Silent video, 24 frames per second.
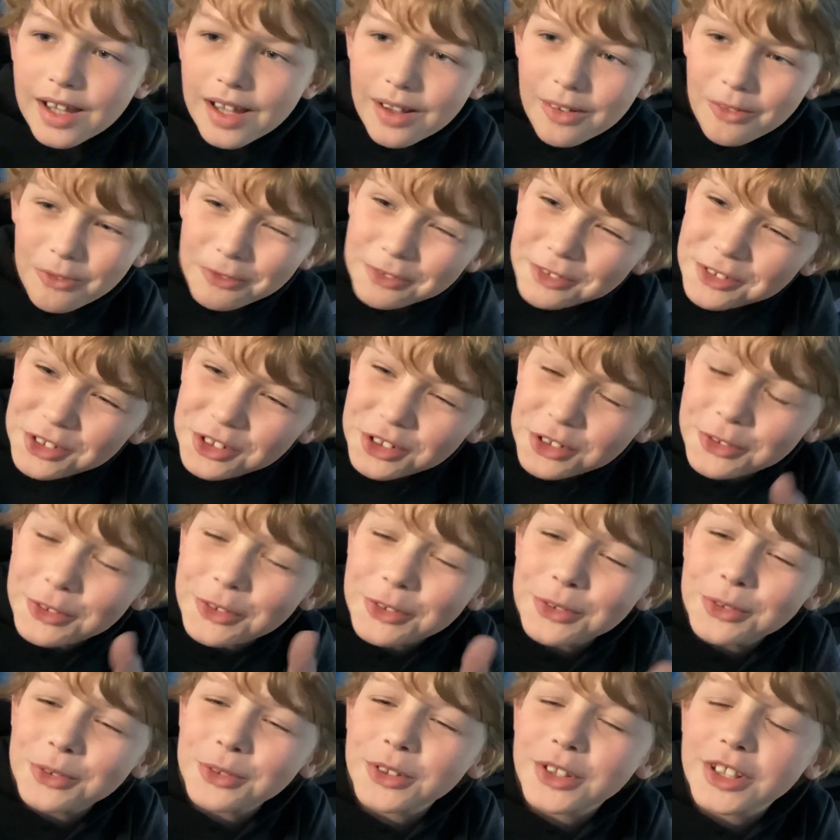once you
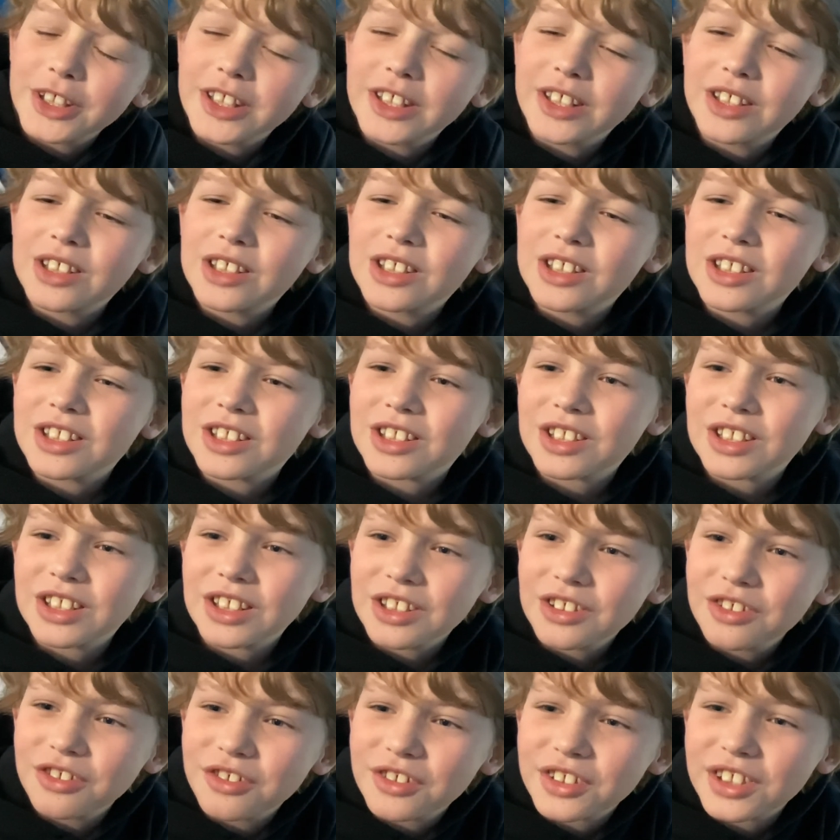do the
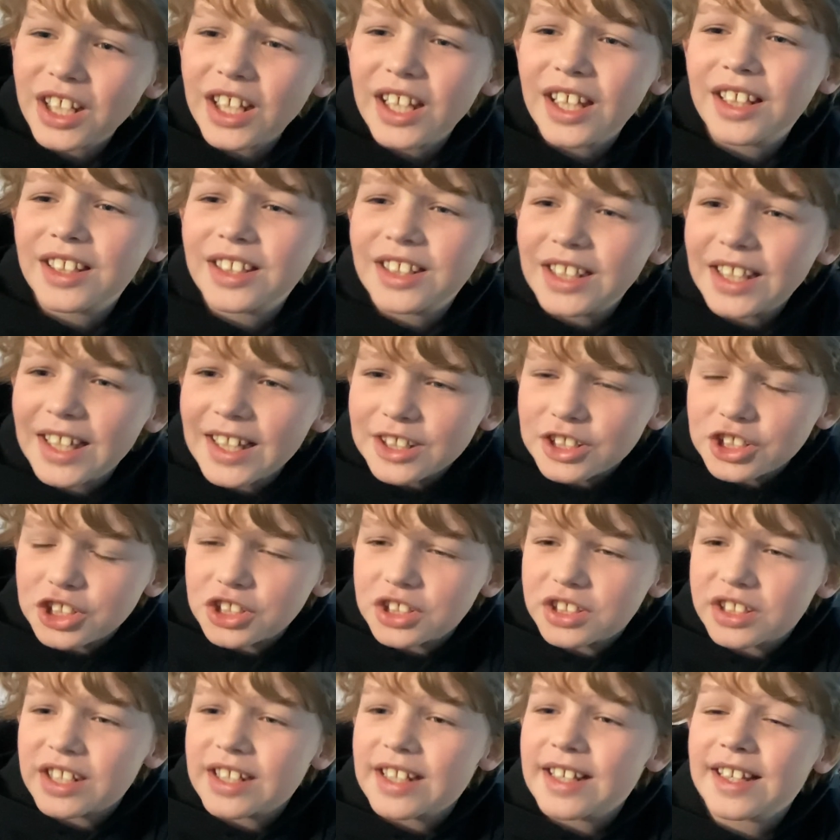centers and the
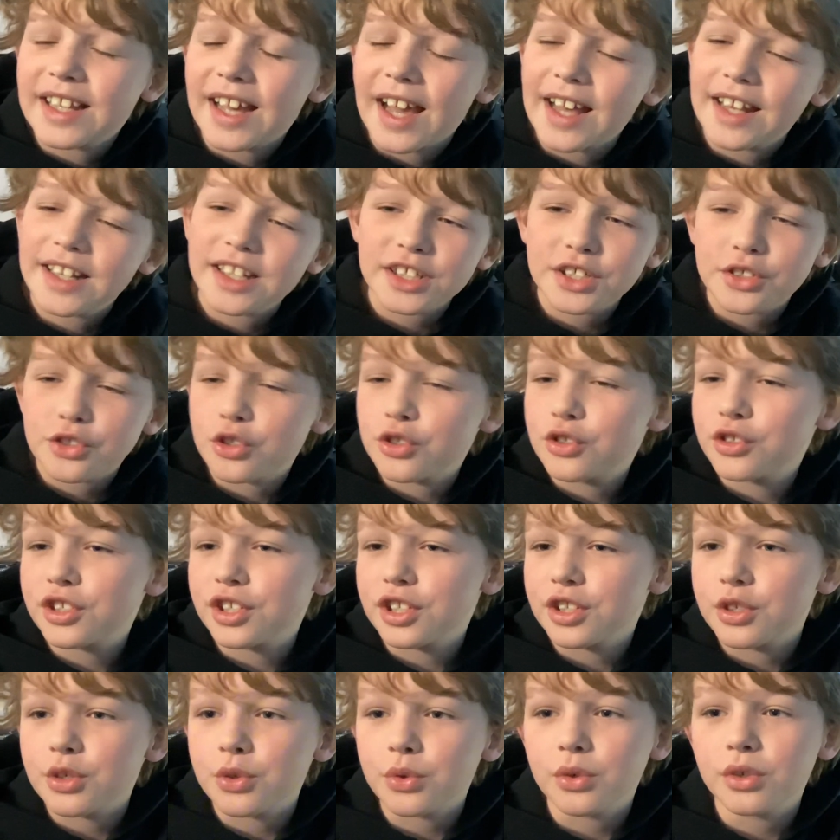edges, it kind of turns
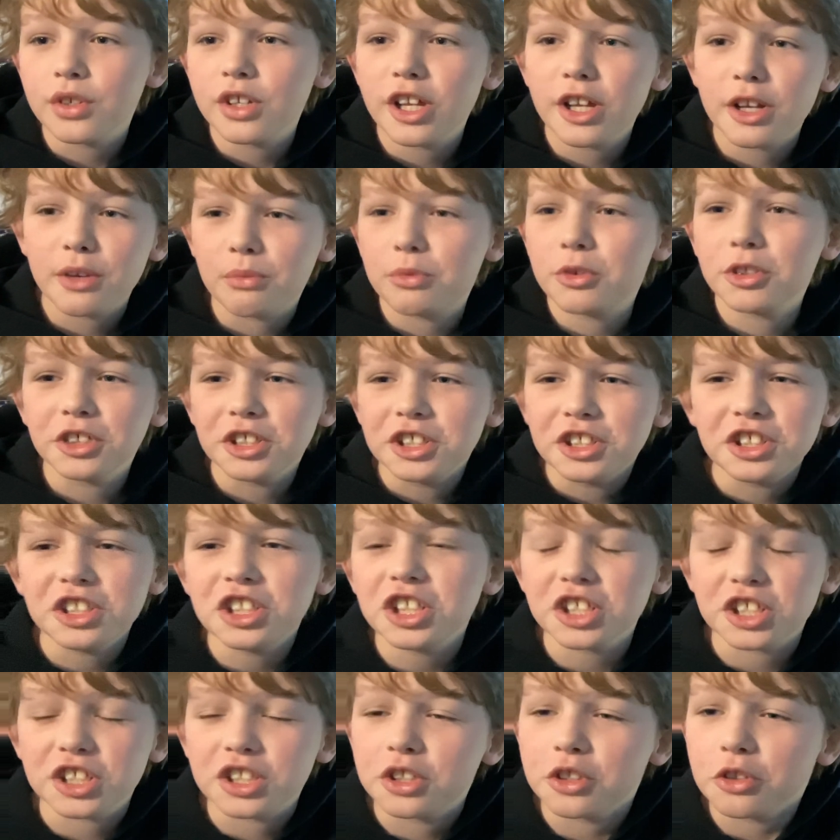into, it really is
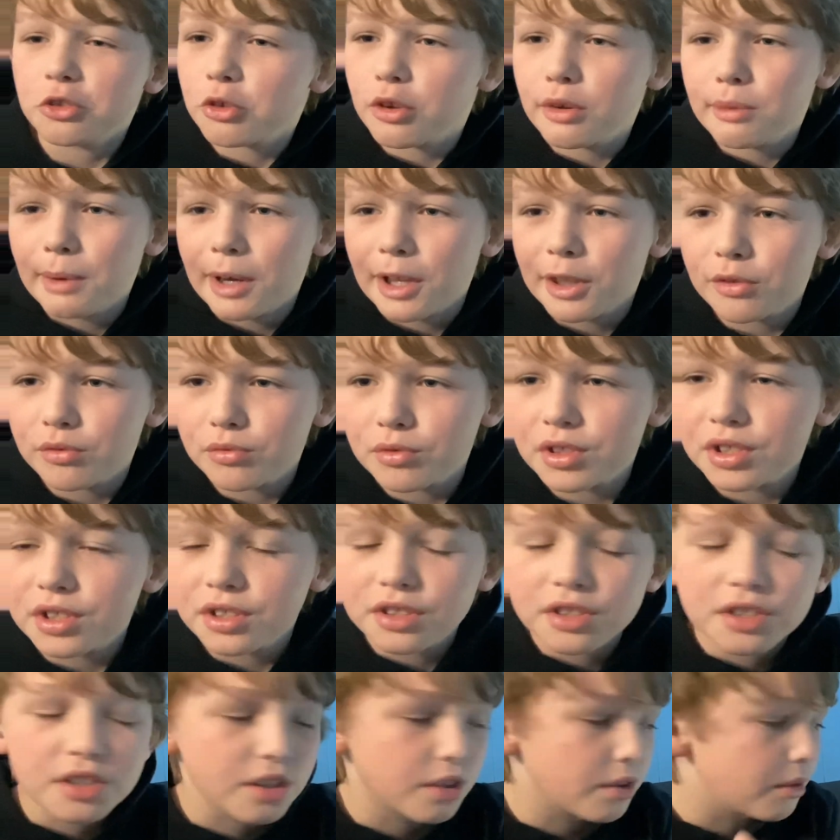just a 3x3.
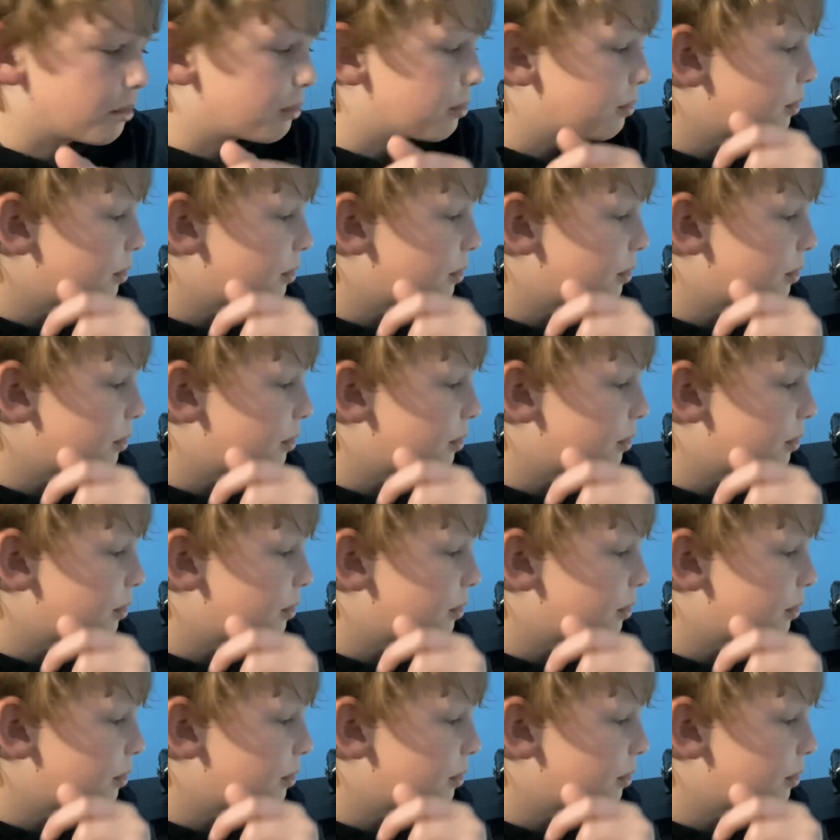So